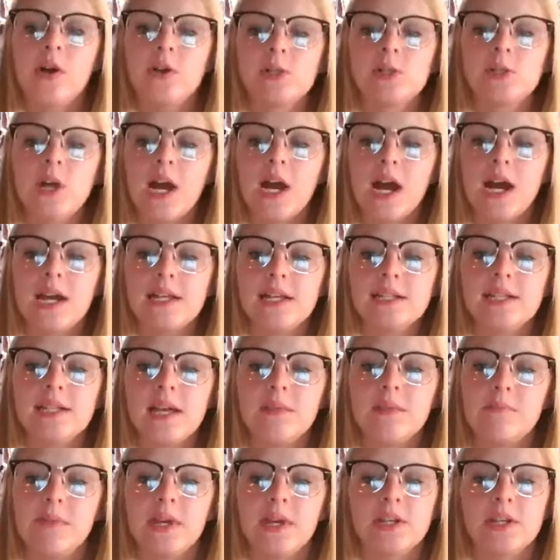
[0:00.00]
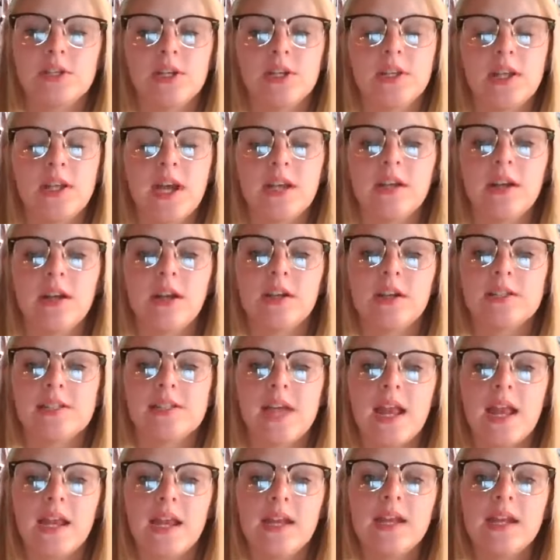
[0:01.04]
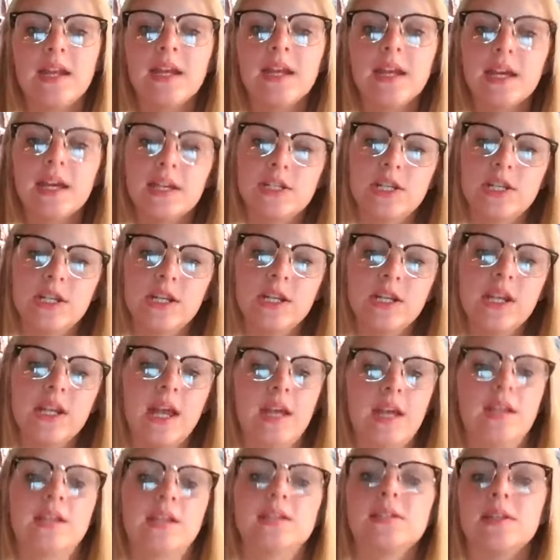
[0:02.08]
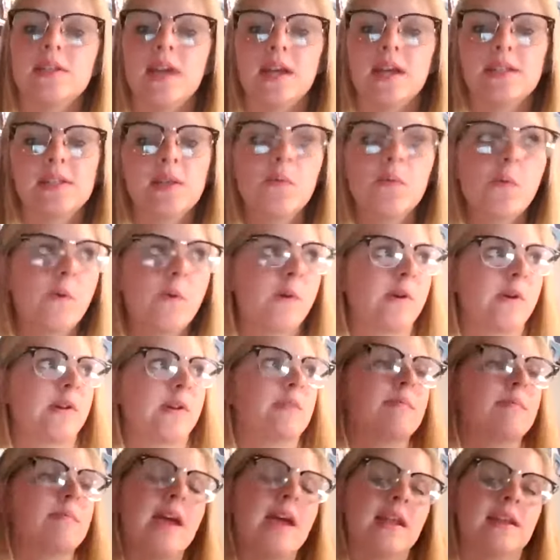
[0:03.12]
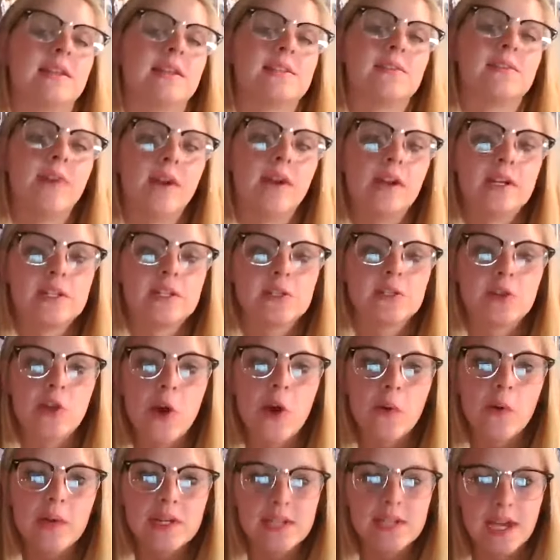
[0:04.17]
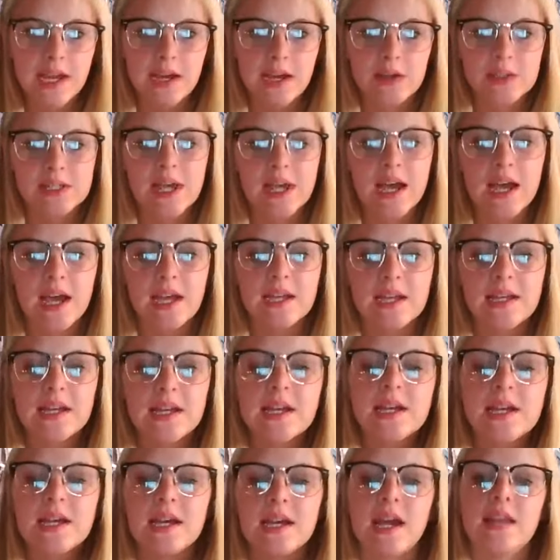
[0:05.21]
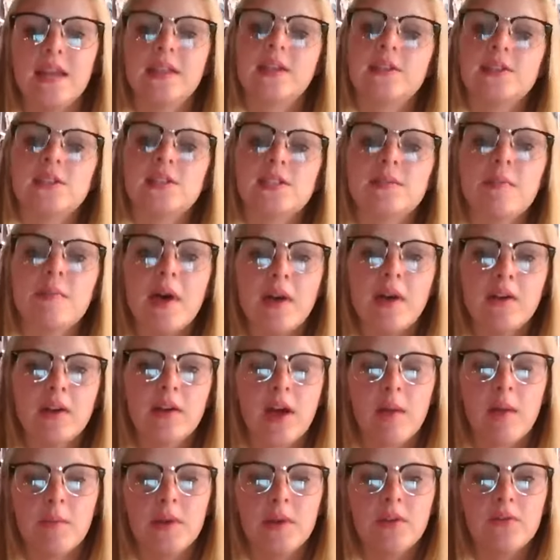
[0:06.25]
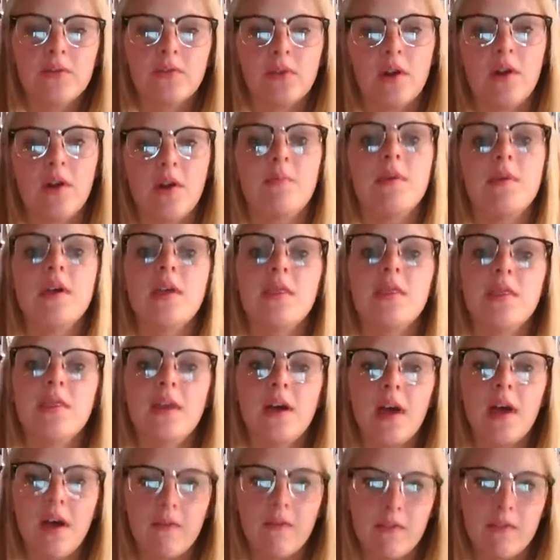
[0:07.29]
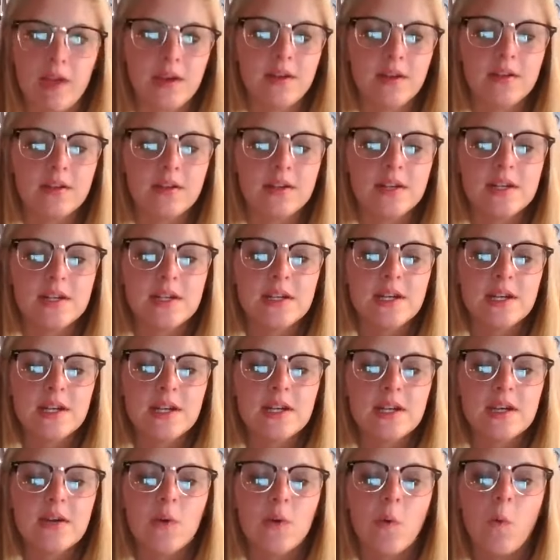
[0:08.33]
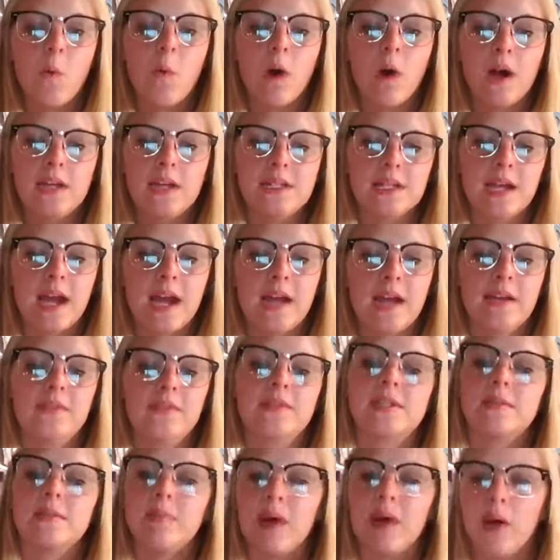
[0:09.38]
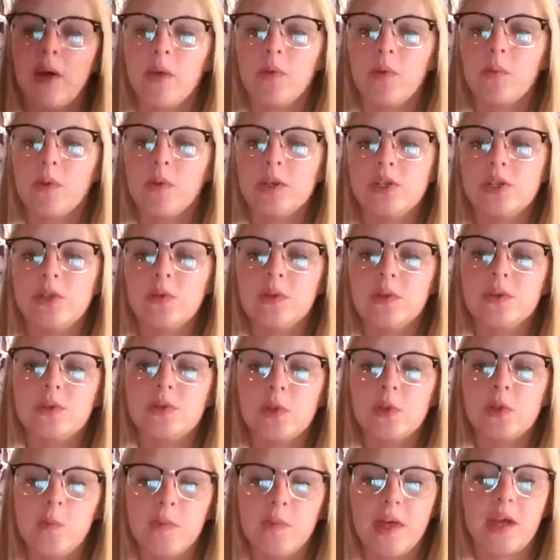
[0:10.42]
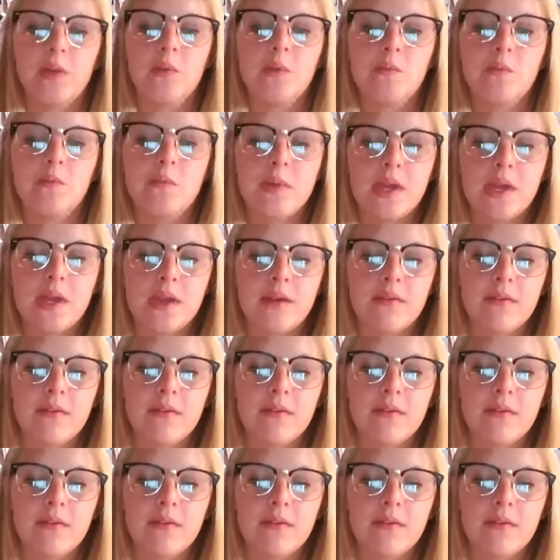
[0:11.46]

your eyes and picture that you're standing in a kitchen and it's nice and warm and it's a very snowy day outside and there's a smell coming from the oven. What kind of smell would you assume that it would be?